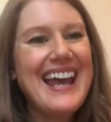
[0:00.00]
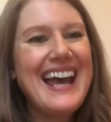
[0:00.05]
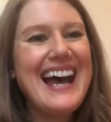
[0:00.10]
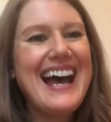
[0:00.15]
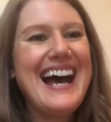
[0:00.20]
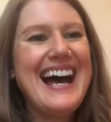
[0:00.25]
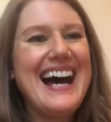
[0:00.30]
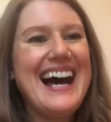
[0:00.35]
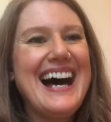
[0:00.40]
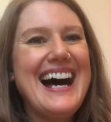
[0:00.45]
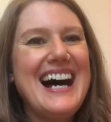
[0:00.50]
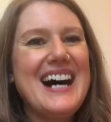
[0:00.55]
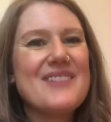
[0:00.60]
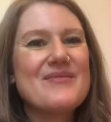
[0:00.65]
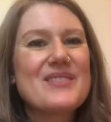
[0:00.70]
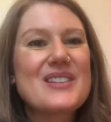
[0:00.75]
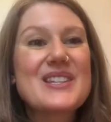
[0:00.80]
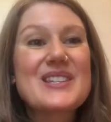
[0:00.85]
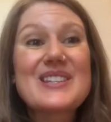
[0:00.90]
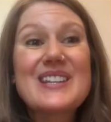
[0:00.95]

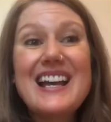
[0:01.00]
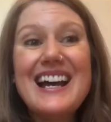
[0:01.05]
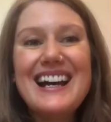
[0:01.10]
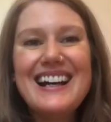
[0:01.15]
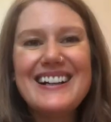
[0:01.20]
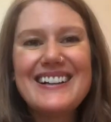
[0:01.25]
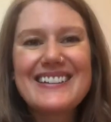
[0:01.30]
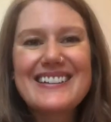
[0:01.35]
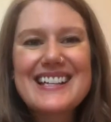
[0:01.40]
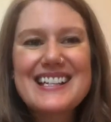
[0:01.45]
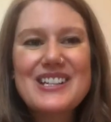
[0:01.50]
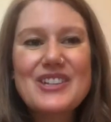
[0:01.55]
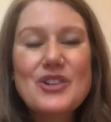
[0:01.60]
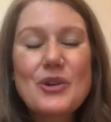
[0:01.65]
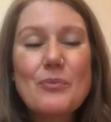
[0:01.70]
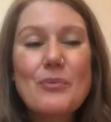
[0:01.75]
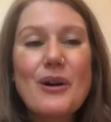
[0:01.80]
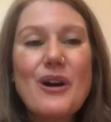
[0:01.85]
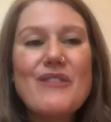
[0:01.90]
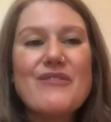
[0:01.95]
So this is your
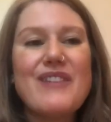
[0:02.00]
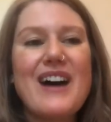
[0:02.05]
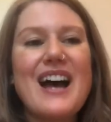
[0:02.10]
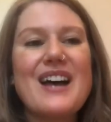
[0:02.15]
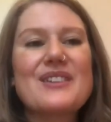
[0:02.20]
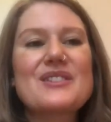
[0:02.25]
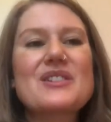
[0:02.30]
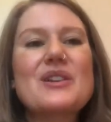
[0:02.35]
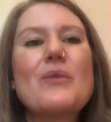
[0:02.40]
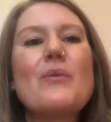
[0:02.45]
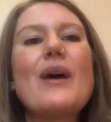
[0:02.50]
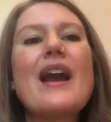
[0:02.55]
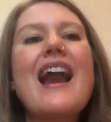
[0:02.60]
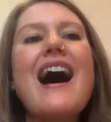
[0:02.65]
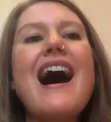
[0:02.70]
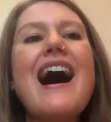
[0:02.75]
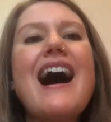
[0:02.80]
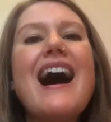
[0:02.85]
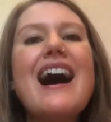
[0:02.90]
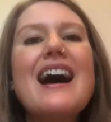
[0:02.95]
profile. So what
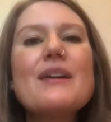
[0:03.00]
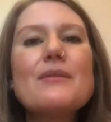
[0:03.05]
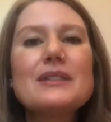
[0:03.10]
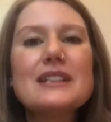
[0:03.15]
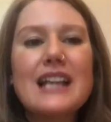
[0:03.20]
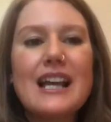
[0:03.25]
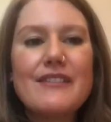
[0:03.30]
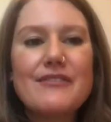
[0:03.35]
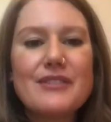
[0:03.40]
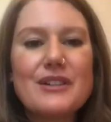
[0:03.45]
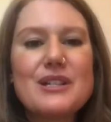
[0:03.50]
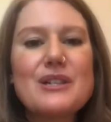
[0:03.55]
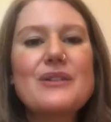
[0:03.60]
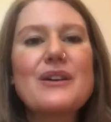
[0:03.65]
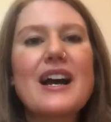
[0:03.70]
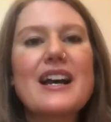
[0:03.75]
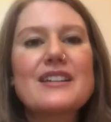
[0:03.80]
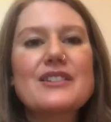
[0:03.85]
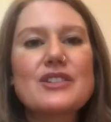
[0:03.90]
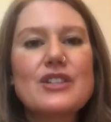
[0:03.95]
I would love for you
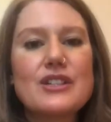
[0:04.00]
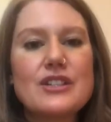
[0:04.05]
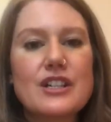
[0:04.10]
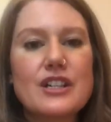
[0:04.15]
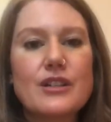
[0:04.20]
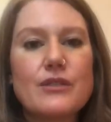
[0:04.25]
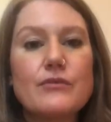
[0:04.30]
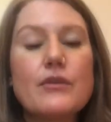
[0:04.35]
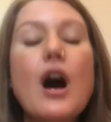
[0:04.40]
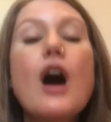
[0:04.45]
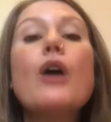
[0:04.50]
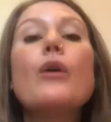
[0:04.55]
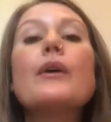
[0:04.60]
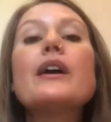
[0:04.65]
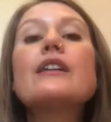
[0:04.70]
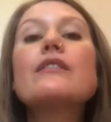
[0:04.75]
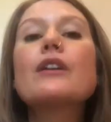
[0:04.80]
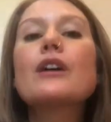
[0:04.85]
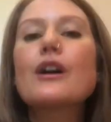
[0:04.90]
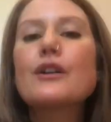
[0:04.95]
guys to do, in
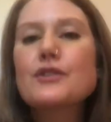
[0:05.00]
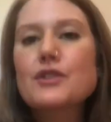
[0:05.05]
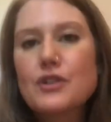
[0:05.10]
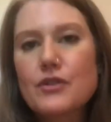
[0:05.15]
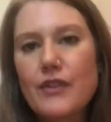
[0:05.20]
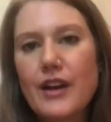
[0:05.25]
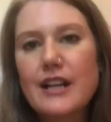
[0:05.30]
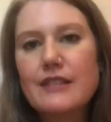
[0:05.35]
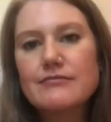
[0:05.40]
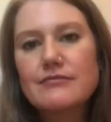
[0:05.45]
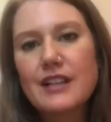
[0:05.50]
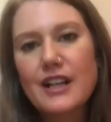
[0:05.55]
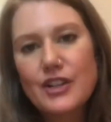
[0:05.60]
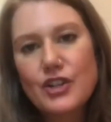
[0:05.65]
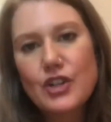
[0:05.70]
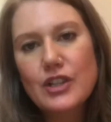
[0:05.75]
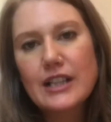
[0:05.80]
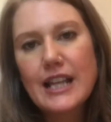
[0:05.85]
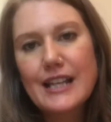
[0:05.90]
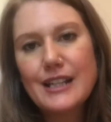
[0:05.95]
regards to rate, I
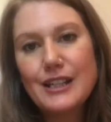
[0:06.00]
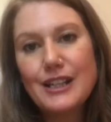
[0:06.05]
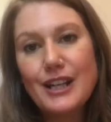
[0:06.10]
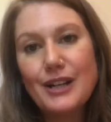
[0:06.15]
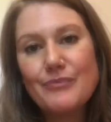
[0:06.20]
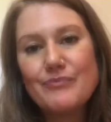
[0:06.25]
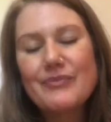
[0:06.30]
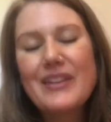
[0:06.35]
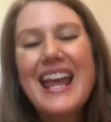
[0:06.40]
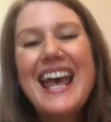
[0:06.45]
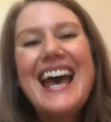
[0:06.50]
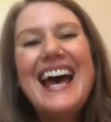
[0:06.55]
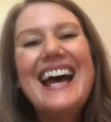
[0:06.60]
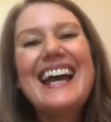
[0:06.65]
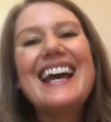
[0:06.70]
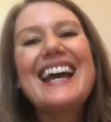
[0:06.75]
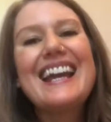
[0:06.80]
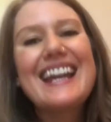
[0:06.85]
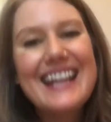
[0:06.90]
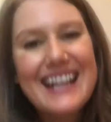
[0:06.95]
should let you know.
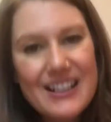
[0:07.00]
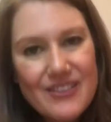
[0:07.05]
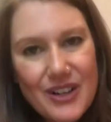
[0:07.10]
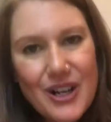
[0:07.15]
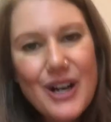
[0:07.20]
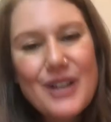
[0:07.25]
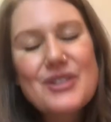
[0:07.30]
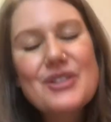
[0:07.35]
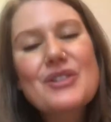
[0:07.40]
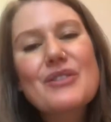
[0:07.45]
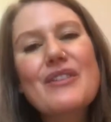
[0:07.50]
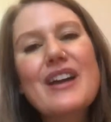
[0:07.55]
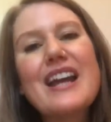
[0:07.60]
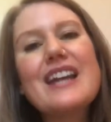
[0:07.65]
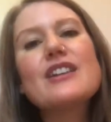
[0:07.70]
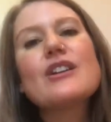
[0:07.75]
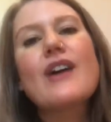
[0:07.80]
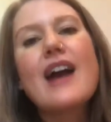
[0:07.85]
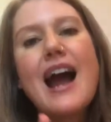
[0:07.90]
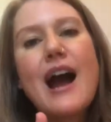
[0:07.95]
In regards to rate,
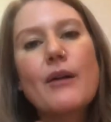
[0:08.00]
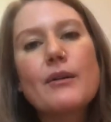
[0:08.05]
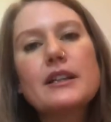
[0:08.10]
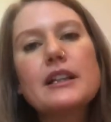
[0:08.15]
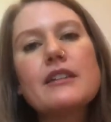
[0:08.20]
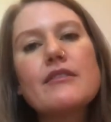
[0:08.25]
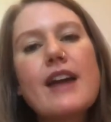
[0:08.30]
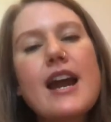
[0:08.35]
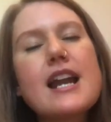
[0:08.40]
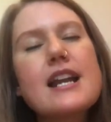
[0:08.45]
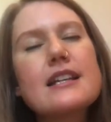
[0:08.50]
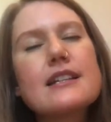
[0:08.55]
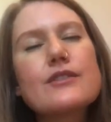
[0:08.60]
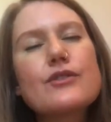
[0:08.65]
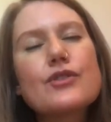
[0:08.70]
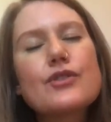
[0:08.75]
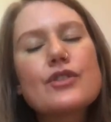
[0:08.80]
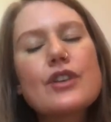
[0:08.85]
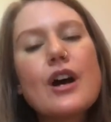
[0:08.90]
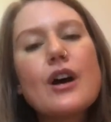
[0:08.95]
your hourly rate is
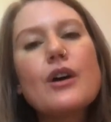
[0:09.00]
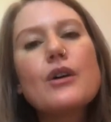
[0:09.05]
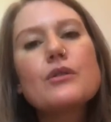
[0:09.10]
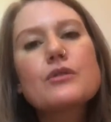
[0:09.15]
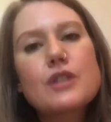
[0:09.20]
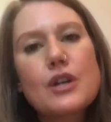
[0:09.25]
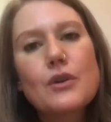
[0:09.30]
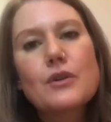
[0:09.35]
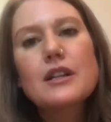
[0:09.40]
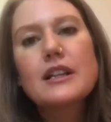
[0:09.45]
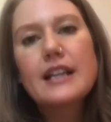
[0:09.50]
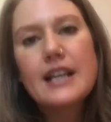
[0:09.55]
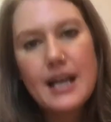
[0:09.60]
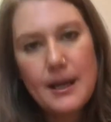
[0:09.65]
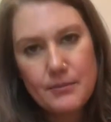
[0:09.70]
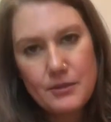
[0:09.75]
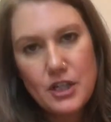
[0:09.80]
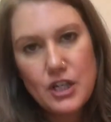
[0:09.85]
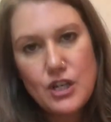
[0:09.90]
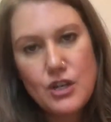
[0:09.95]
so totally up
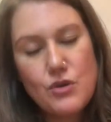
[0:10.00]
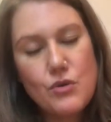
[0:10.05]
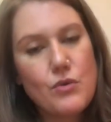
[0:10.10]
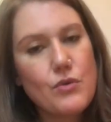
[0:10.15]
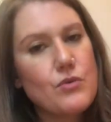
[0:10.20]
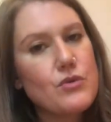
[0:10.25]
to you.